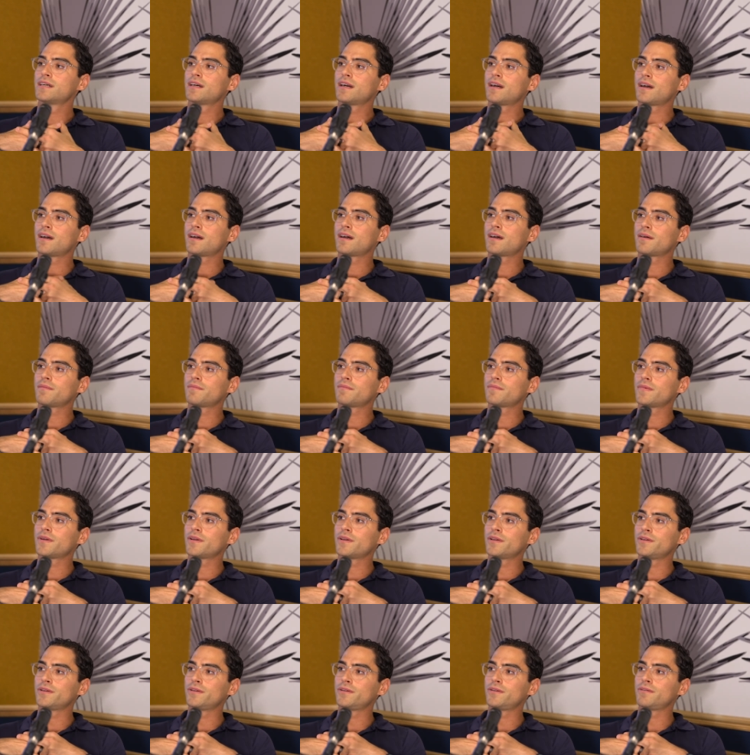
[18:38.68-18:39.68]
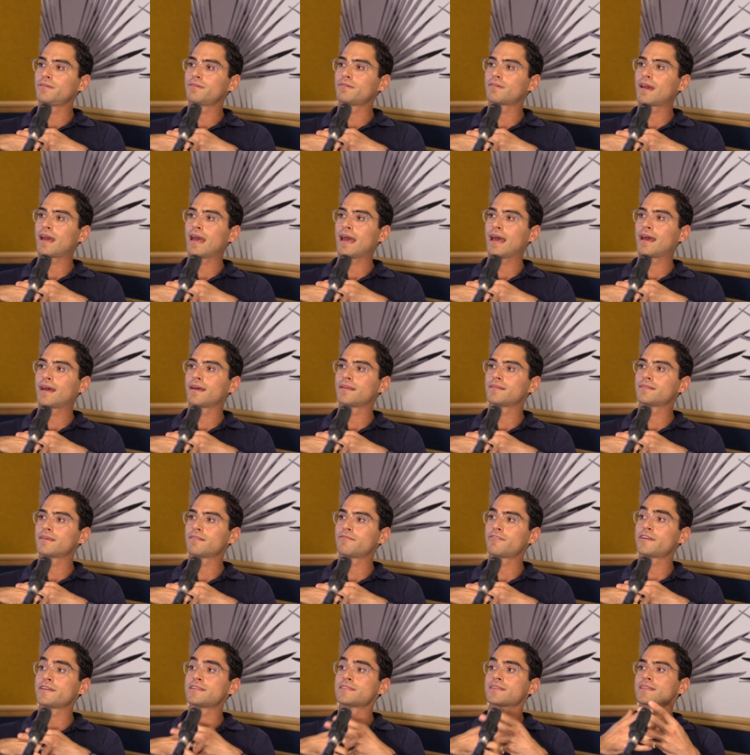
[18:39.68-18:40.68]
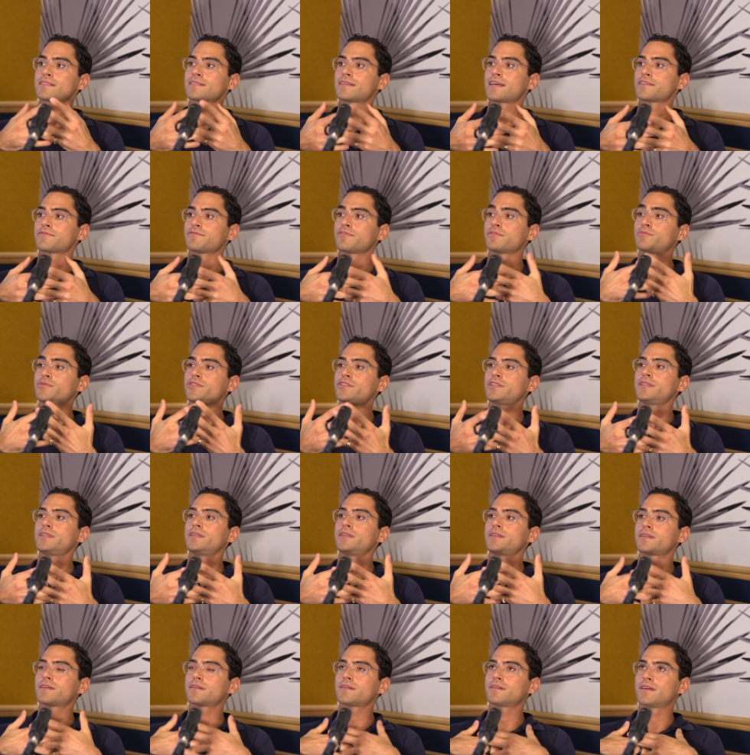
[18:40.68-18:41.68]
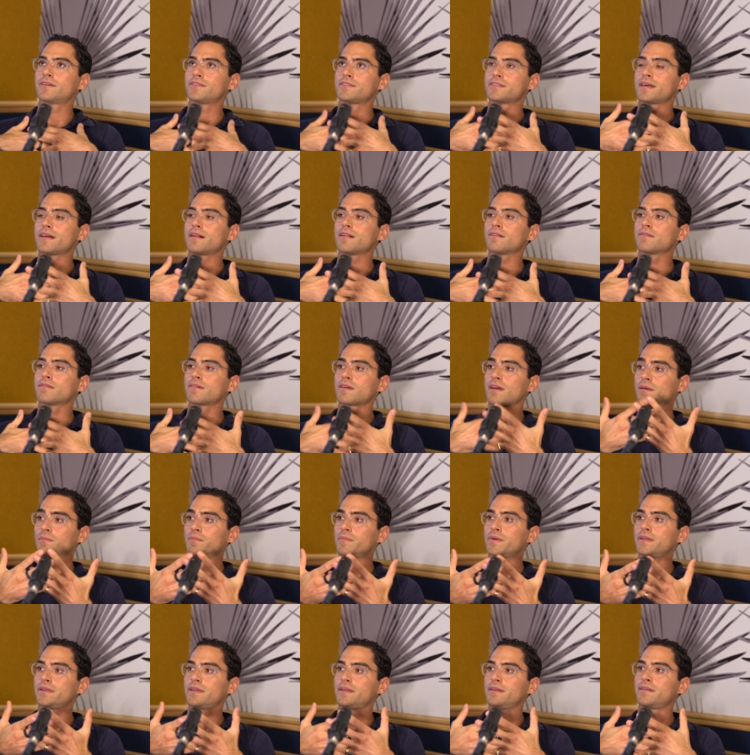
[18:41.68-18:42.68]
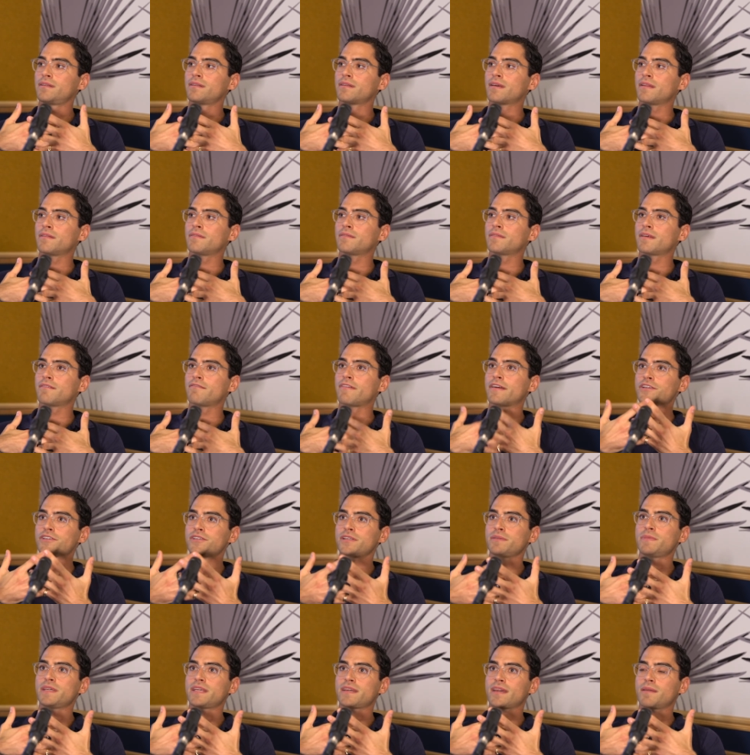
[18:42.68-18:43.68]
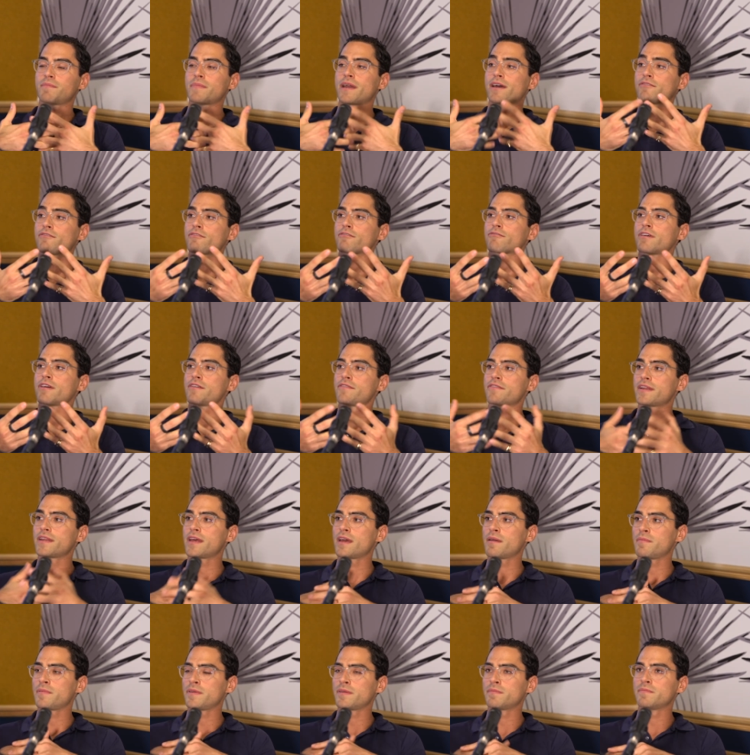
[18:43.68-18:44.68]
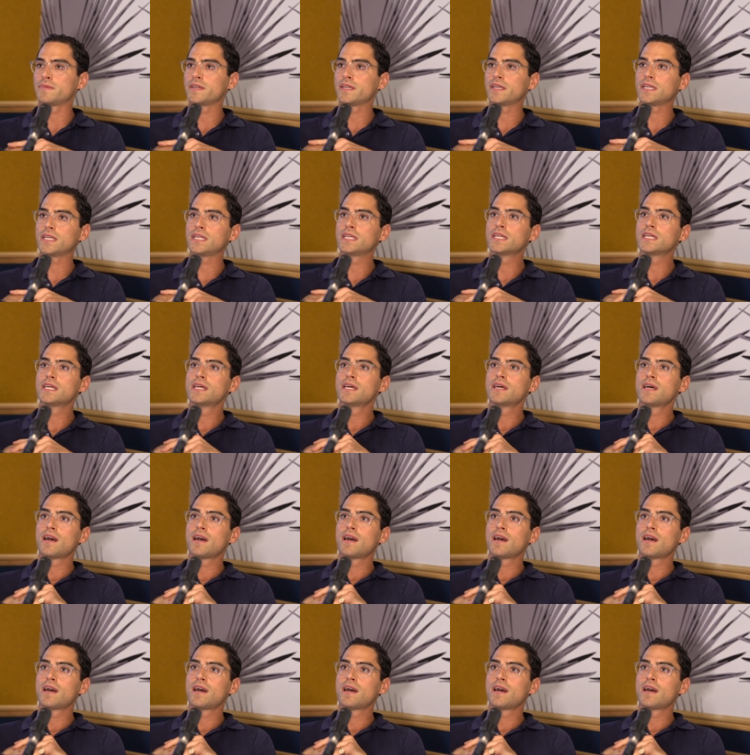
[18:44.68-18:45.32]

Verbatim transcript: um, who had a very successful boutique hotel company and eventually became head of growth at Airbnb.